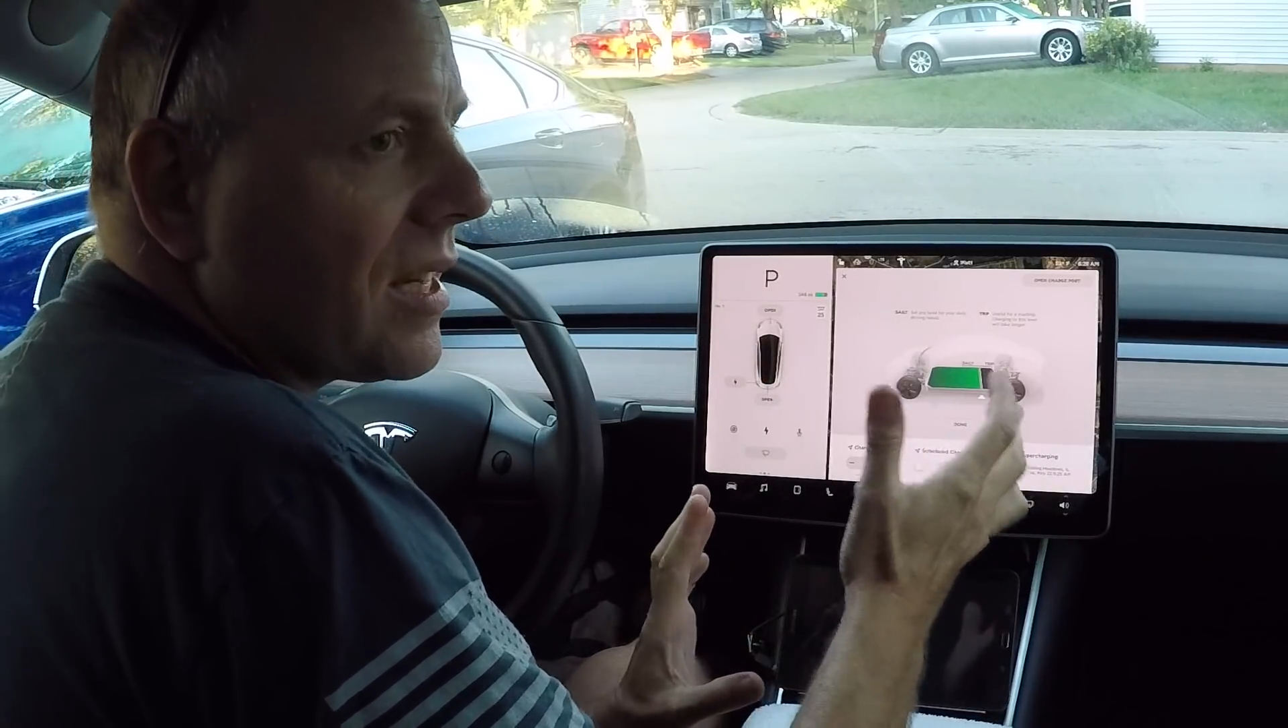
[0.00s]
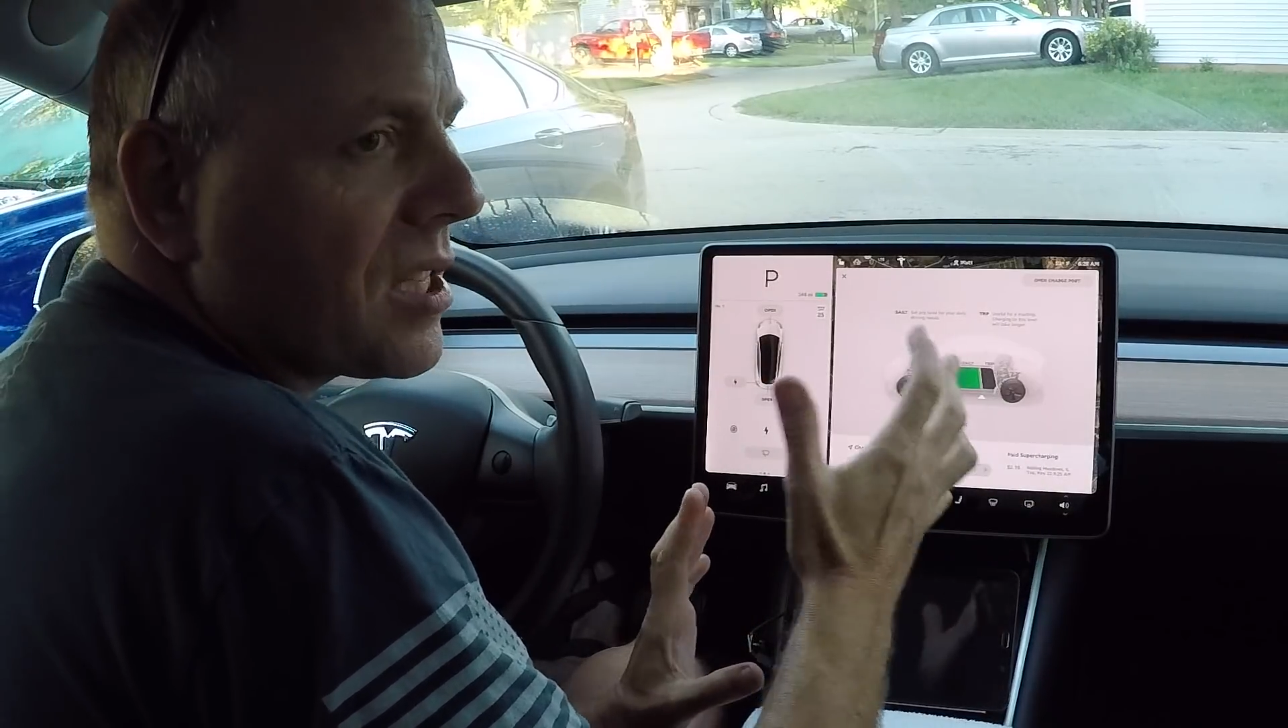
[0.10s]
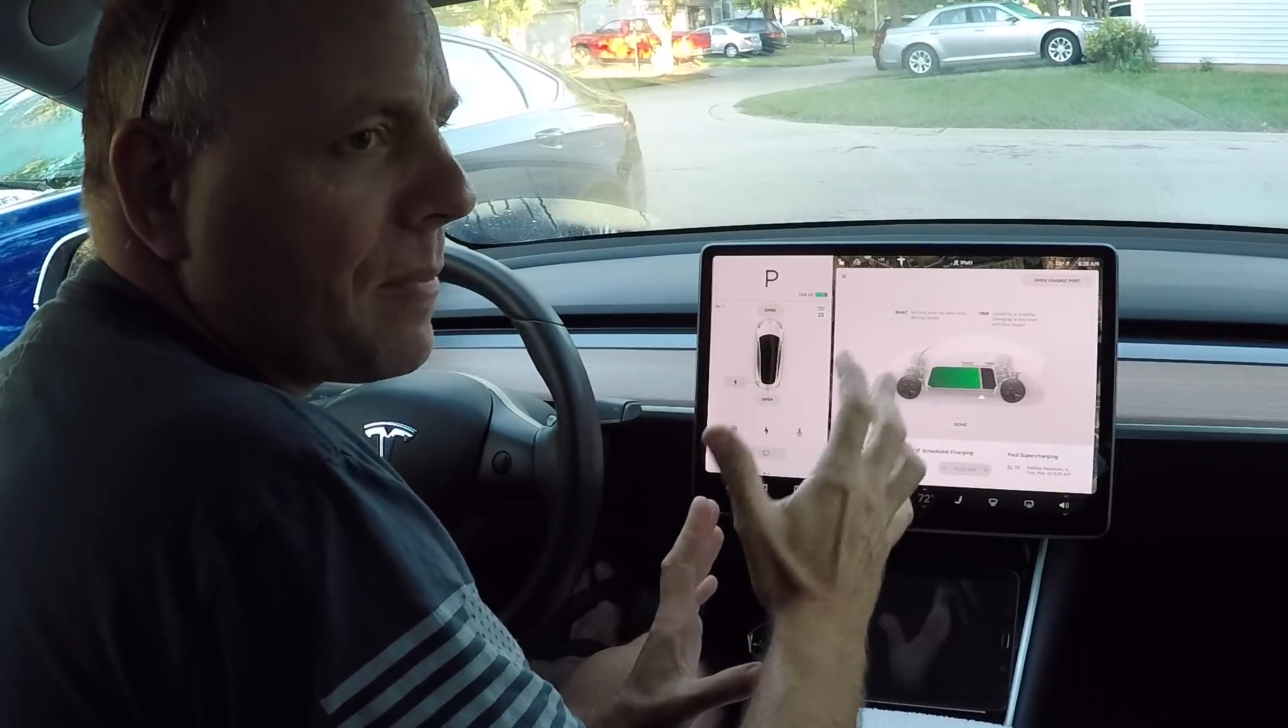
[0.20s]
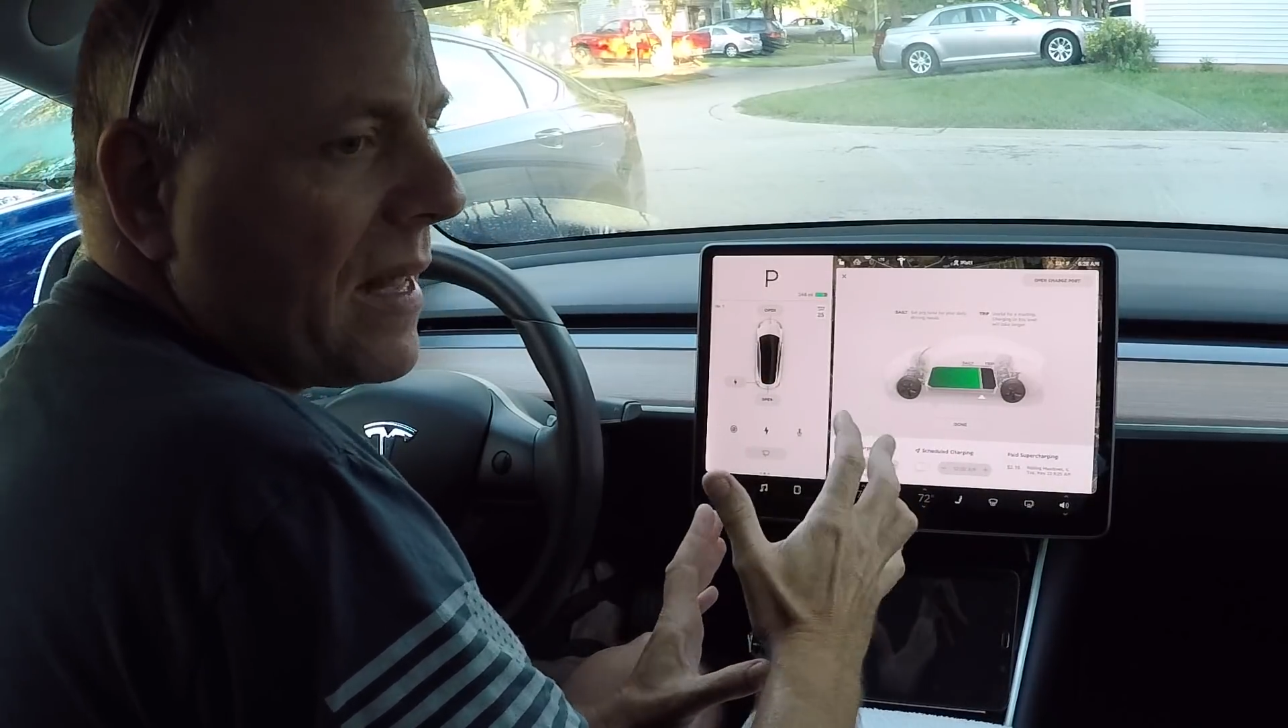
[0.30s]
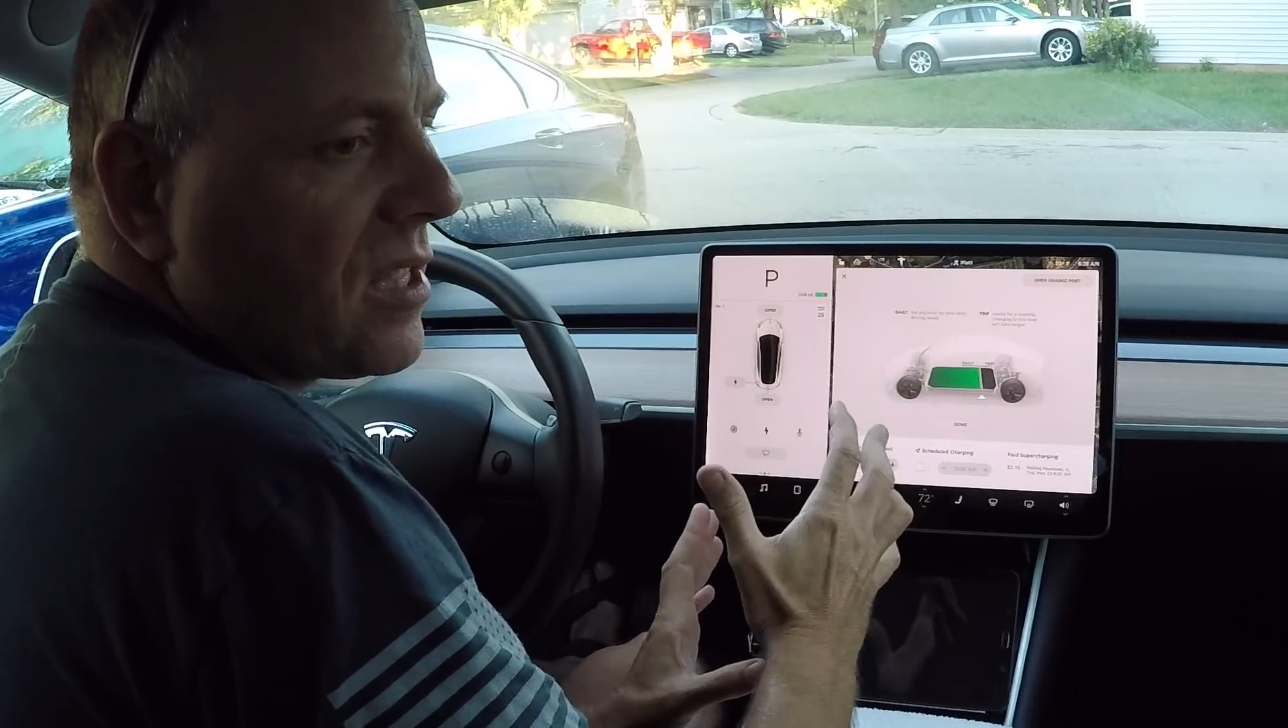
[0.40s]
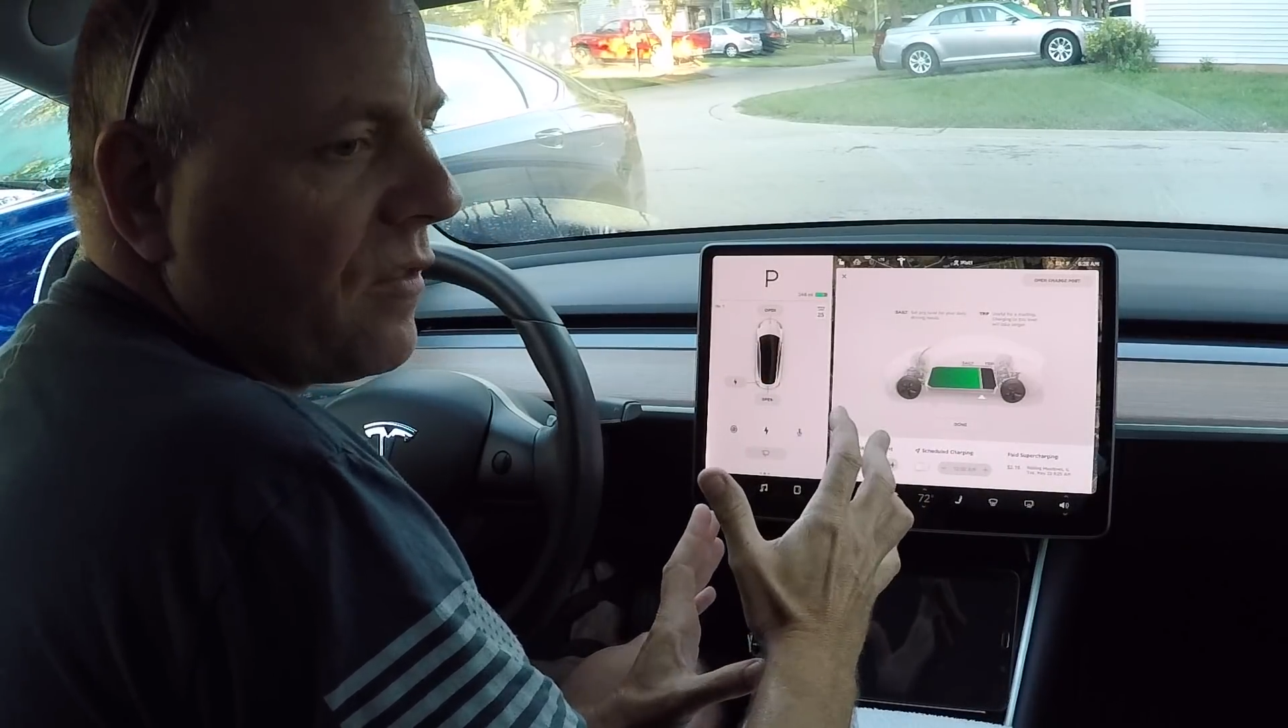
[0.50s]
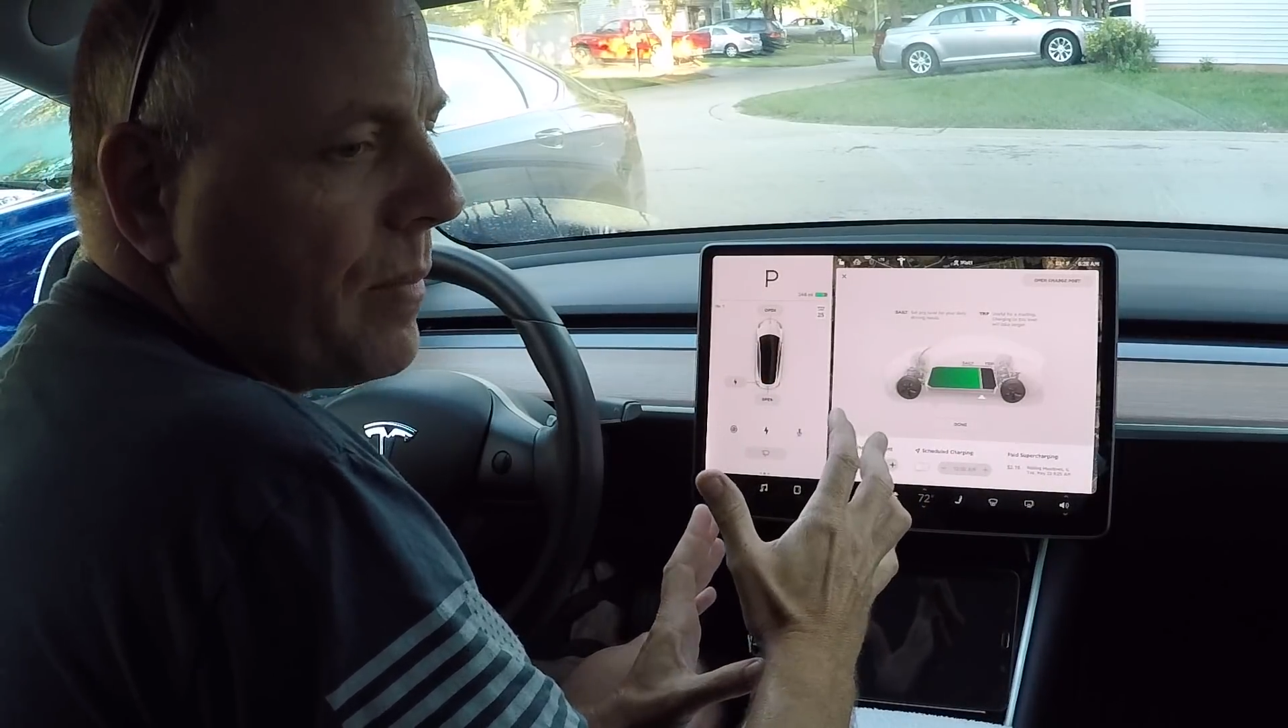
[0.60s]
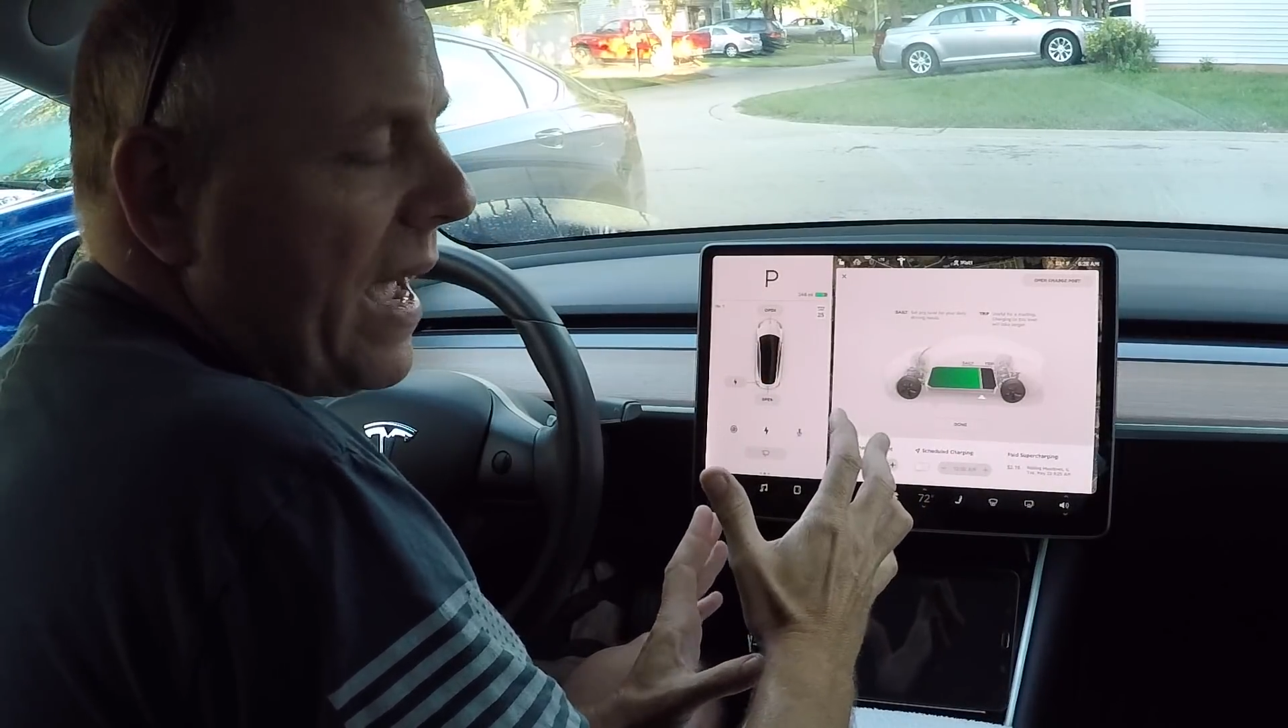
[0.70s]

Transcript: expensive